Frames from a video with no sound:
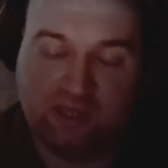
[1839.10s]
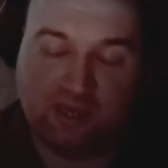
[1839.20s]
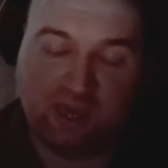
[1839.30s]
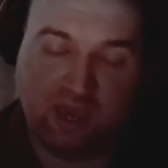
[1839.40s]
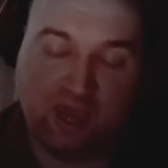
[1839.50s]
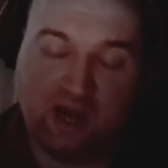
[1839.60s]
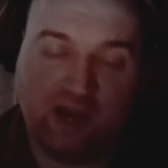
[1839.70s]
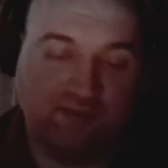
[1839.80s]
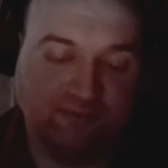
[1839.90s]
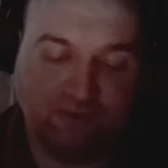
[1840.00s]
And I
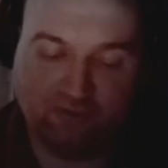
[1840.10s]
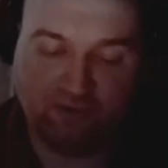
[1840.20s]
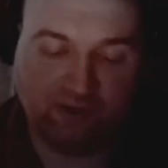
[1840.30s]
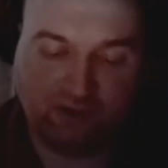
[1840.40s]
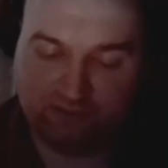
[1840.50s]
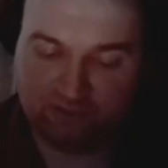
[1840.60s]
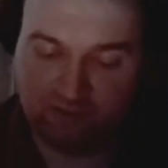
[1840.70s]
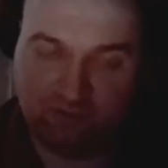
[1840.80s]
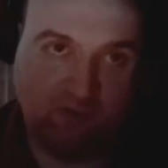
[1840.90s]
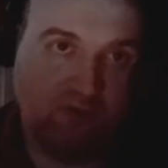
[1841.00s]
have no idea what's
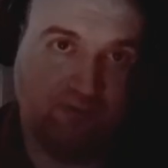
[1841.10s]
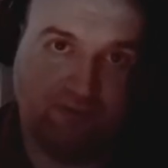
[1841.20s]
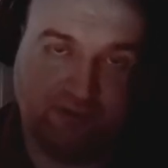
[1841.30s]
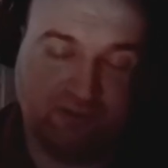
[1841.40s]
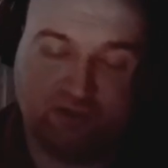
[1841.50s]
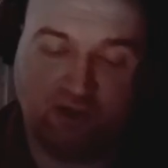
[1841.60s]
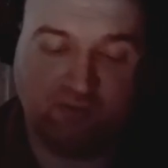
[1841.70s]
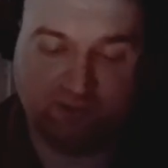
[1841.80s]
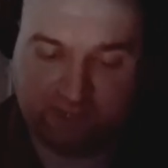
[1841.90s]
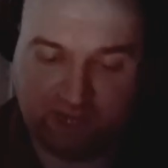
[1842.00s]
going on with it, so I
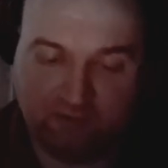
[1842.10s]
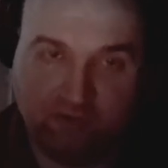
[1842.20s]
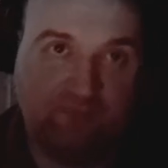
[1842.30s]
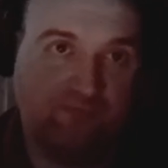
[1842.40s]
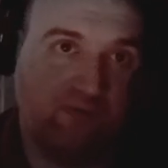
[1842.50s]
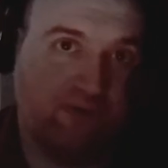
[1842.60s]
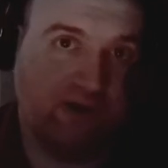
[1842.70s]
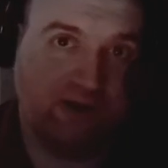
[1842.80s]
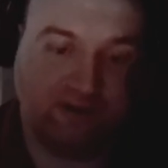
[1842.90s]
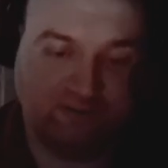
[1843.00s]
wouldn't download it for right now.